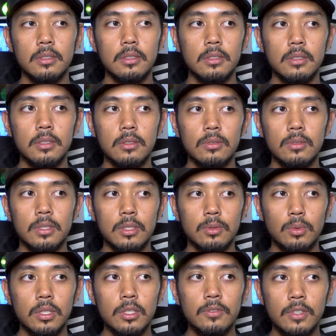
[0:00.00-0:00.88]
It was
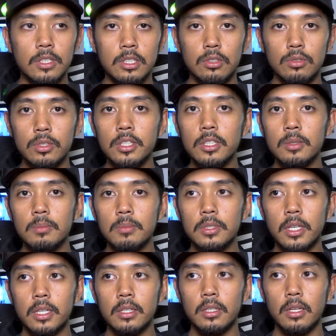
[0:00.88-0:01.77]
one of his
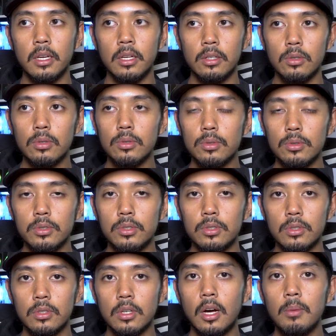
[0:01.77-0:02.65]
dreams and goals
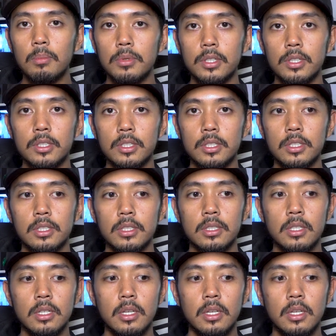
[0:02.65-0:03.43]
to accomplish.